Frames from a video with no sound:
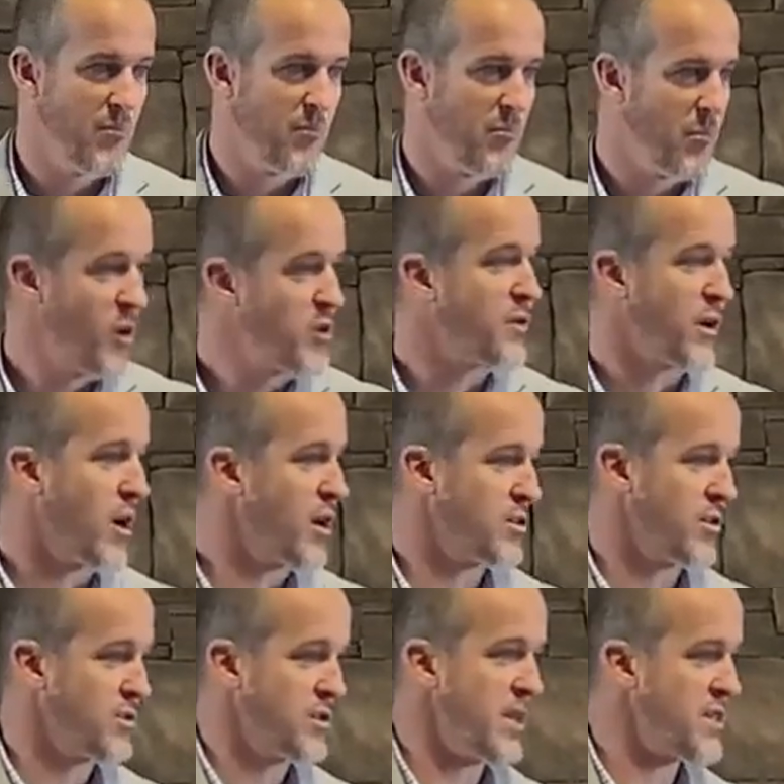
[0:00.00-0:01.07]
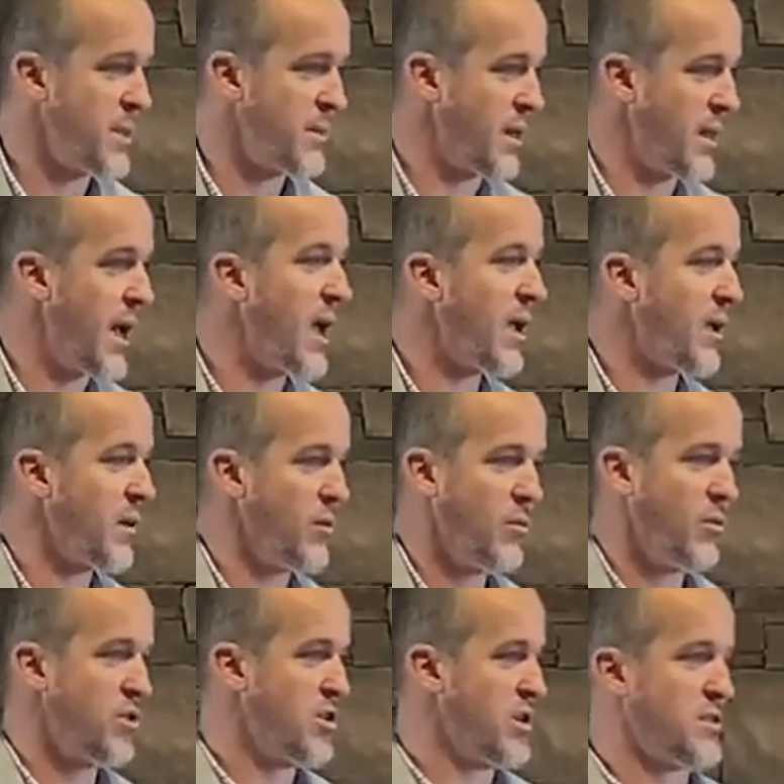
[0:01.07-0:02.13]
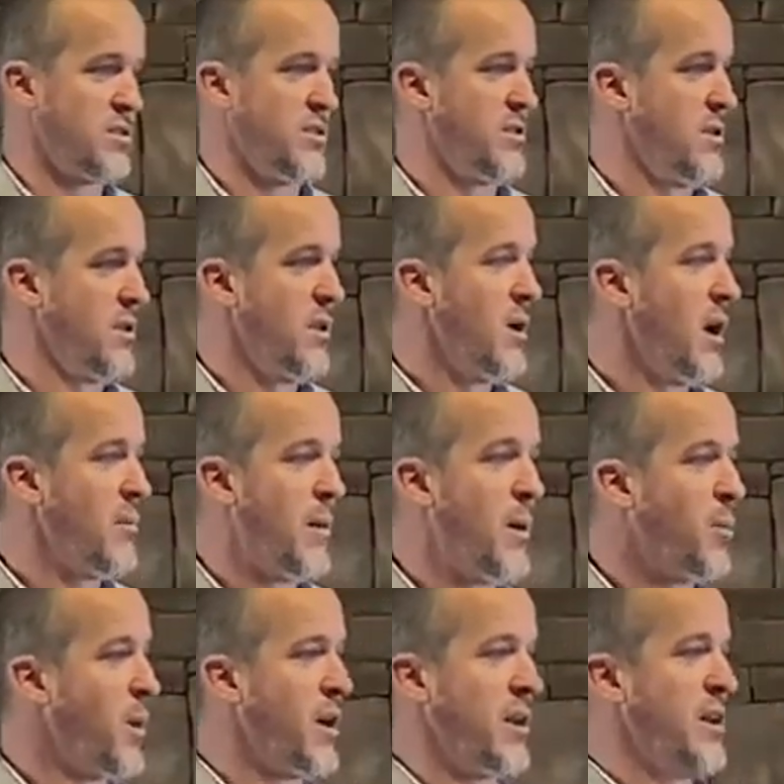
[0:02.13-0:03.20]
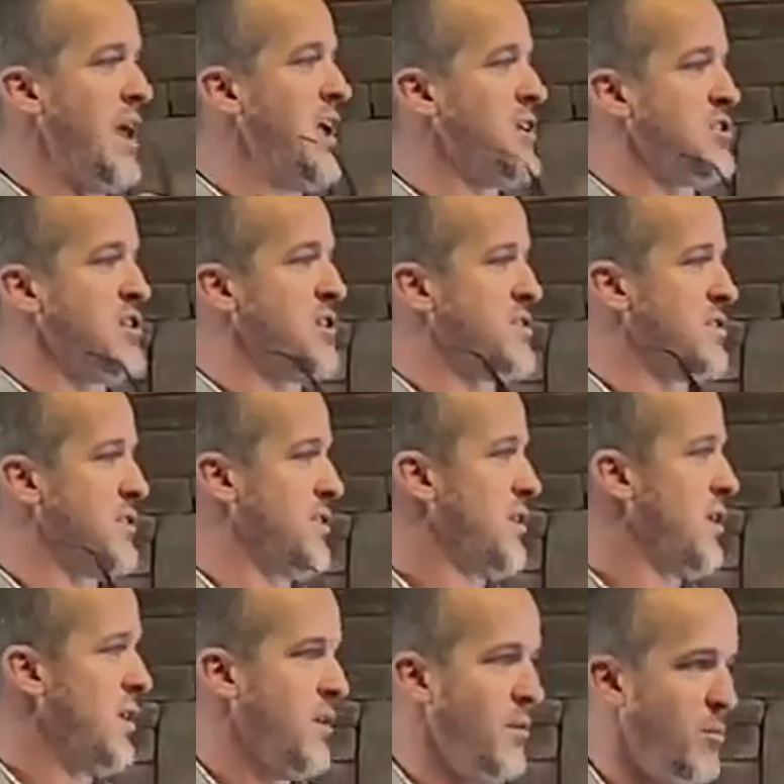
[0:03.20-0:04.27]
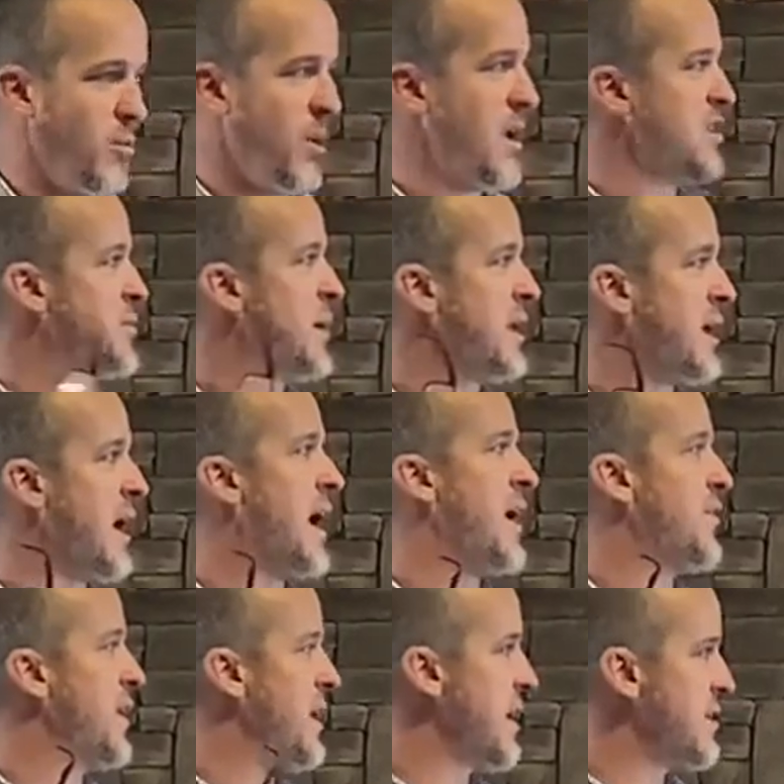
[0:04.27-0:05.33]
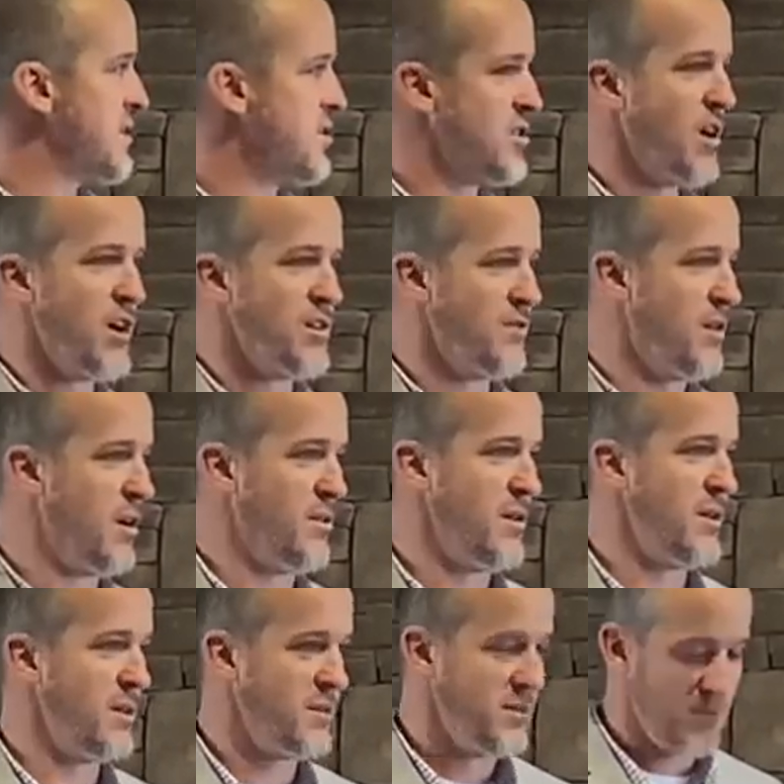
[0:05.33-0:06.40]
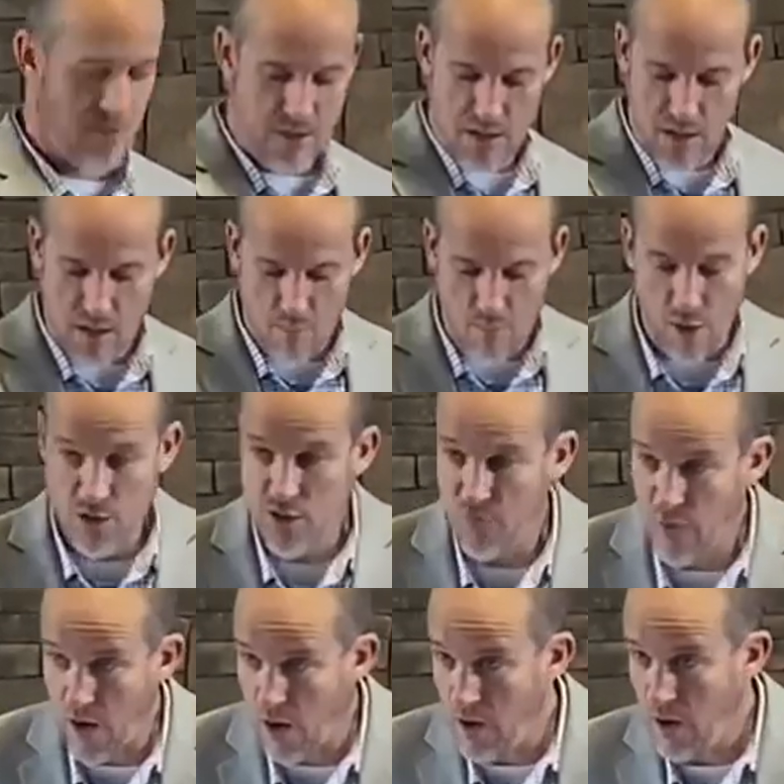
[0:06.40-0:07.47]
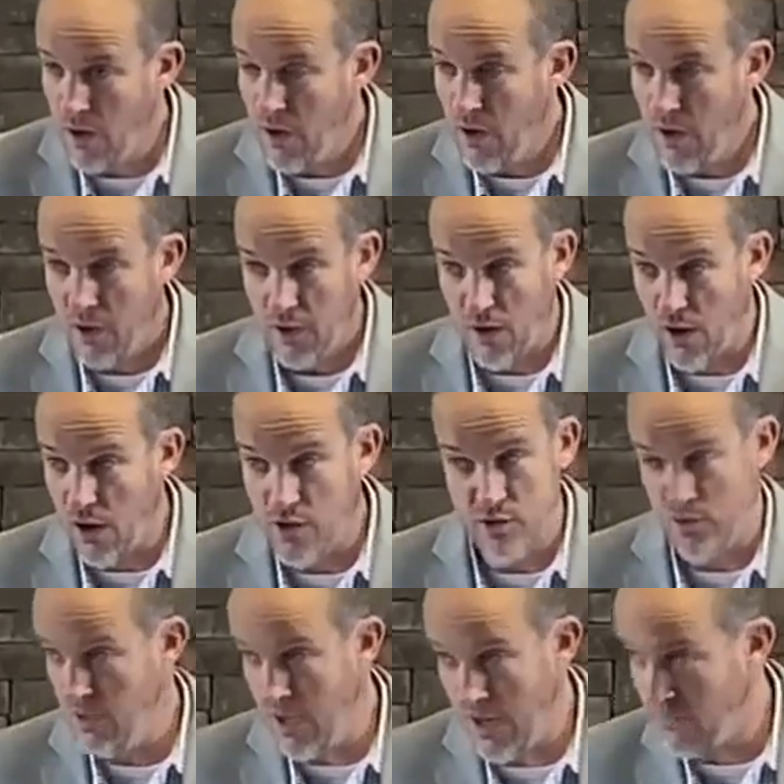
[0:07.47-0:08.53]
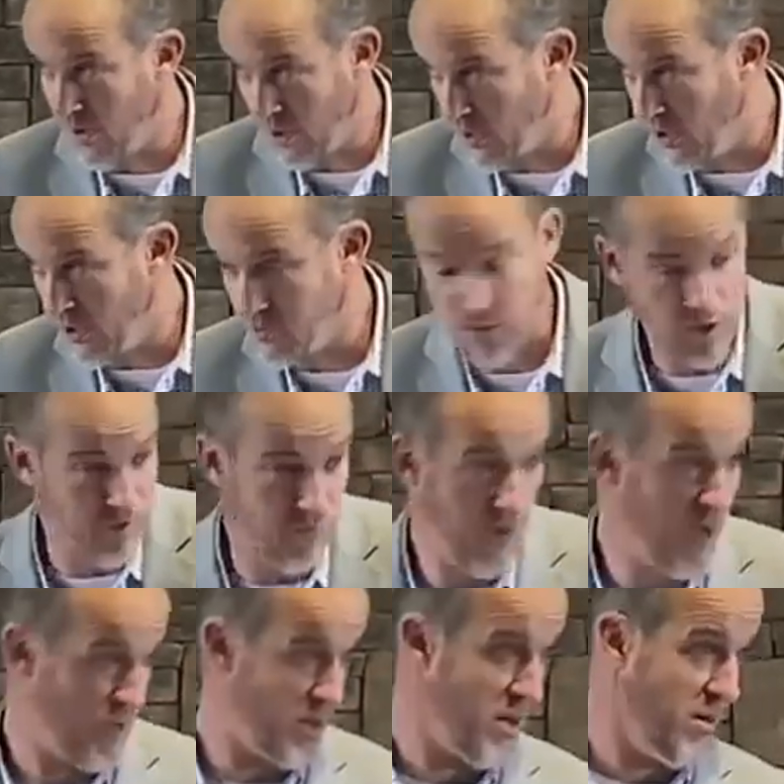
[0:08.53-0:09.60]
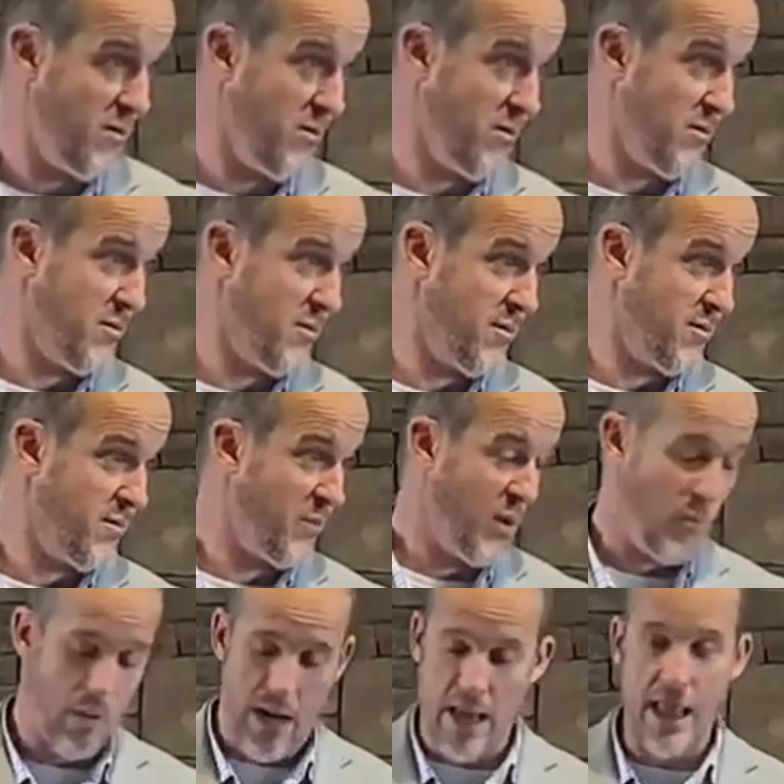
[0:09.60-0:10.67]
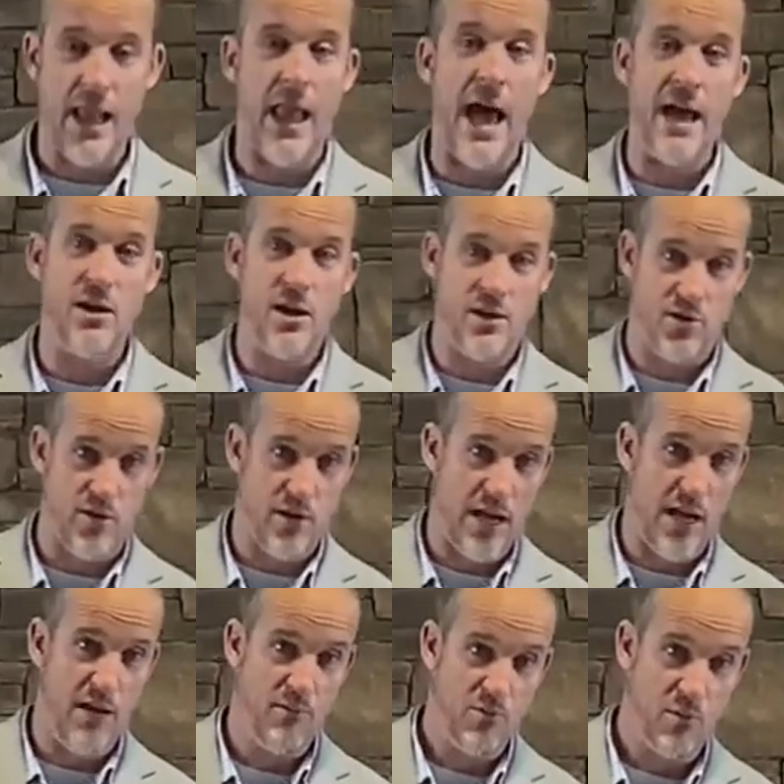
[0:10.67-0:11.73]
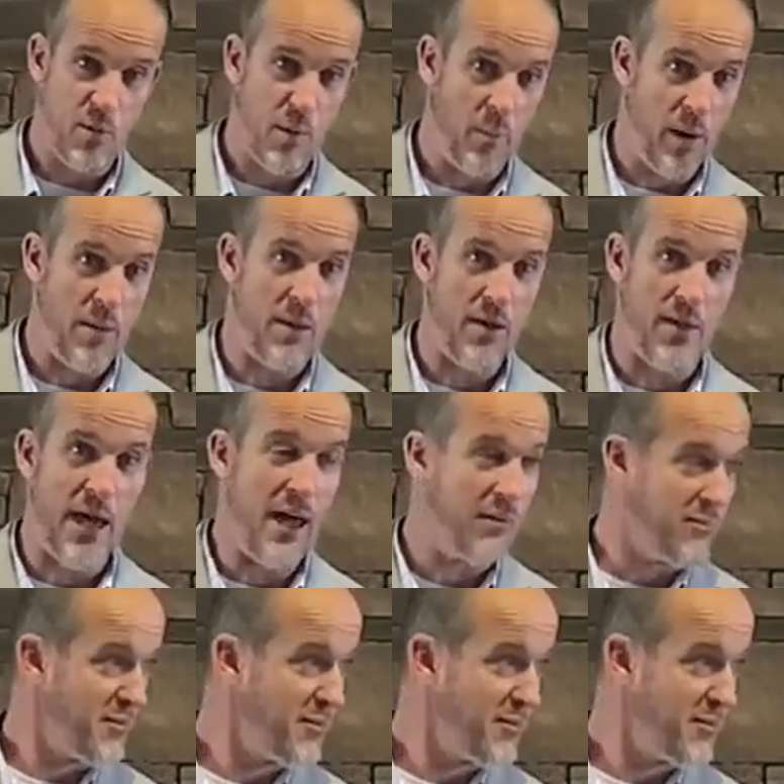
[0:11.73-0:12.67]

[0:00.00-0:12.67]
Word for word: Most of our cards don't say something like, we're just, my prayer today is just, praise be to God that He's in charge of all things. Most of our cards, none of our cards are confession. Well, I lied yesterday, so I want to pray about that.